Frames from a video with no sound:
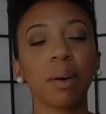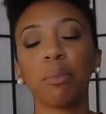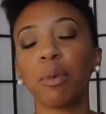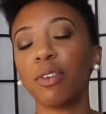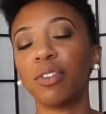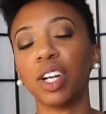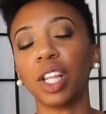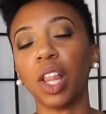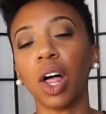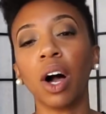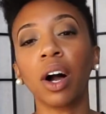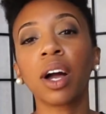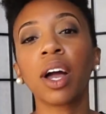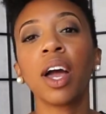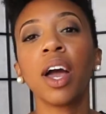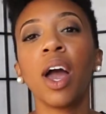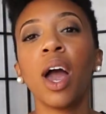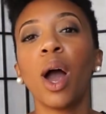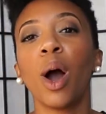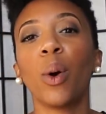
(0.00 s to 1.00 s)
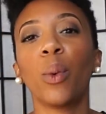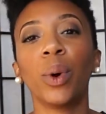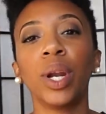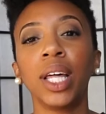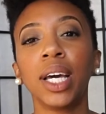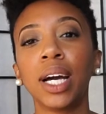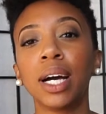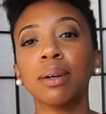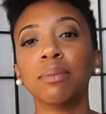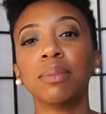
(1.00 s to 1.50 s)
Moving along. When
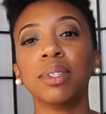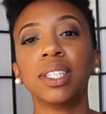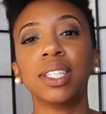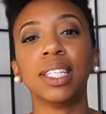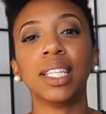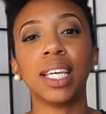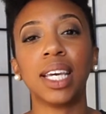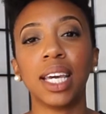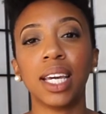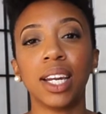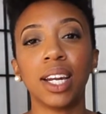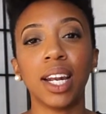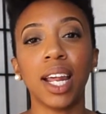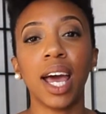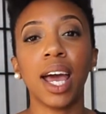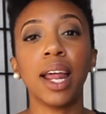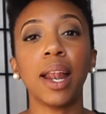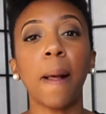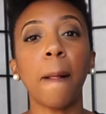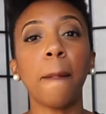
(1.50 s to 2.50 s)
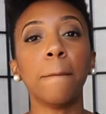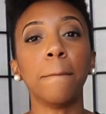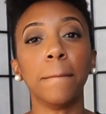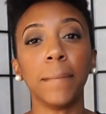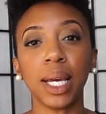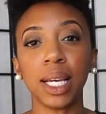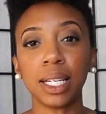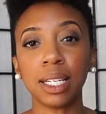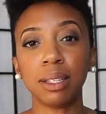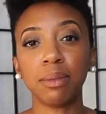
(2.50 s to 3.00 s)
it comes to the internet,
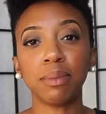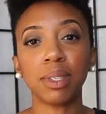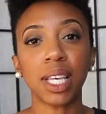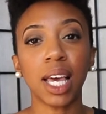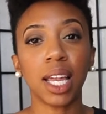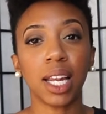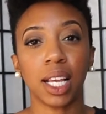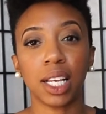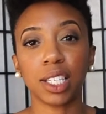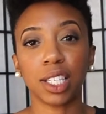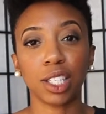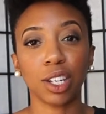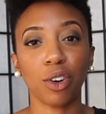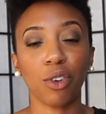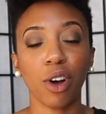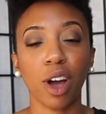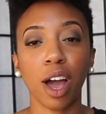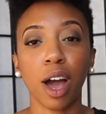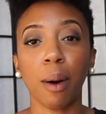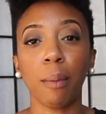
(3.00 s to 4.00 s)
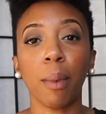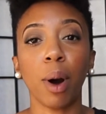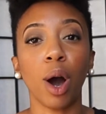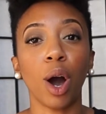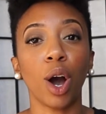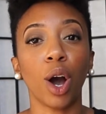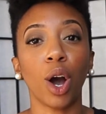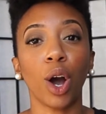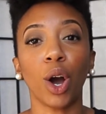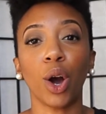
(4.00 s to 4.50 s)
memes and Instagram
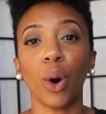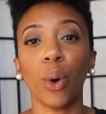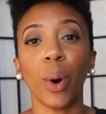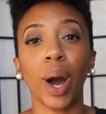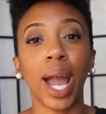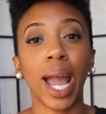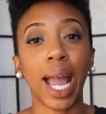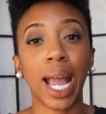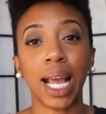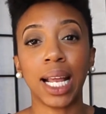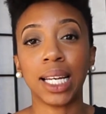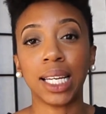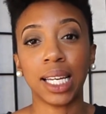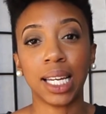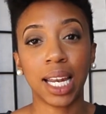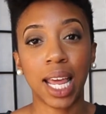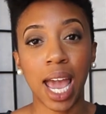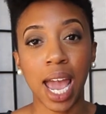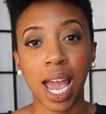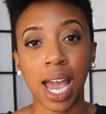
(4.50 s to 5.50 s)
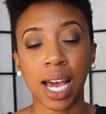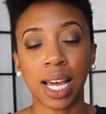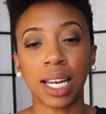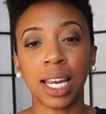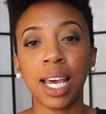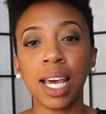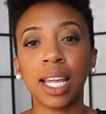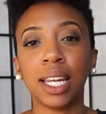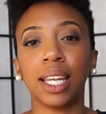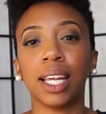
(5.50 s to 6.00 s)
go hand in hand.